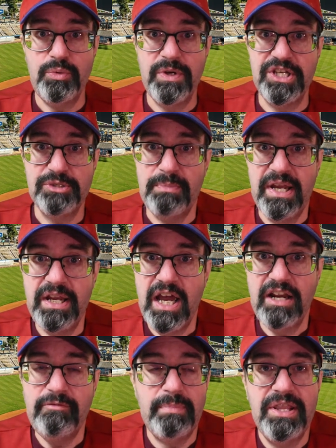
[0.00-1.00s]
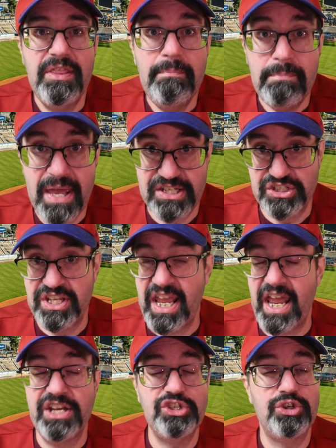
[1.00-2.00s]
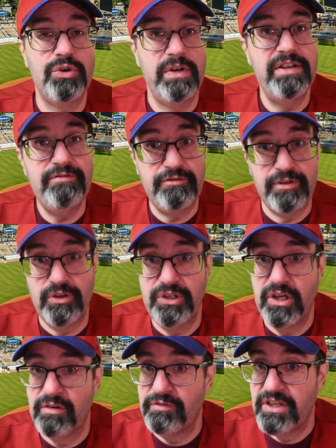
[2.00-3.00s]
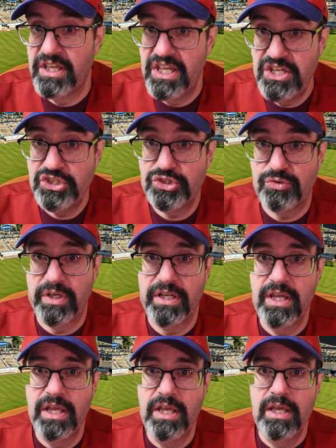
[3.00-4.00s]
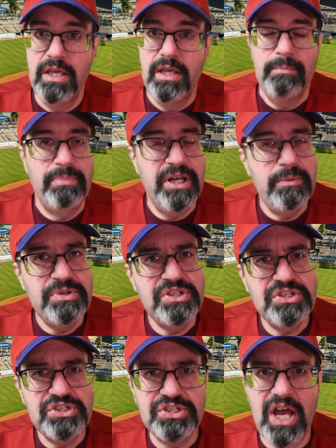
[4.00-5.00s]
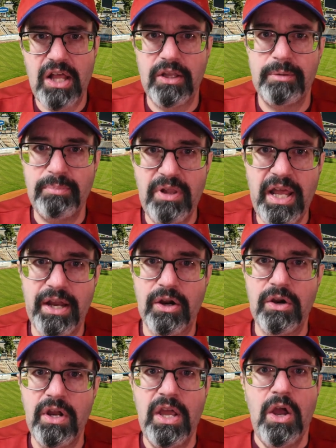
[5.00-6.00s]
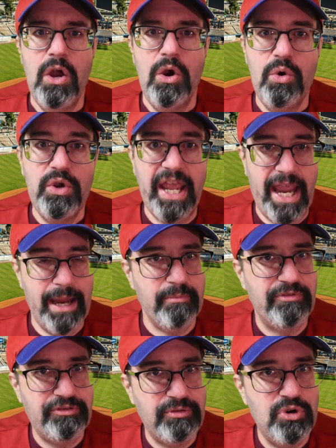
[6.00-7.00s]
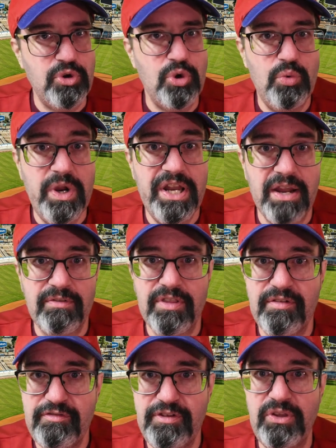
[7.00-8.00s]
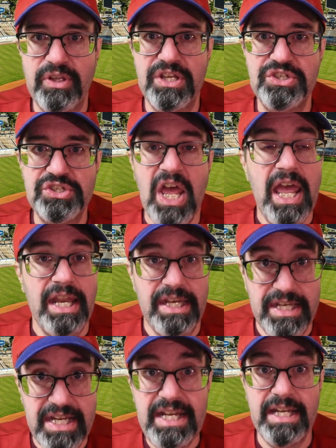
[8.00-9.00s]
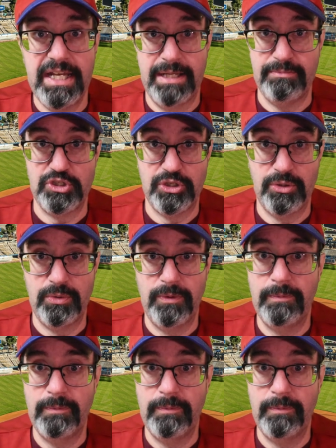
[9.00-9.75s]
Ruiz may not have been the best catcher in Philadelphia history, but he was a solid player who came through whenever the Phillies needed him to.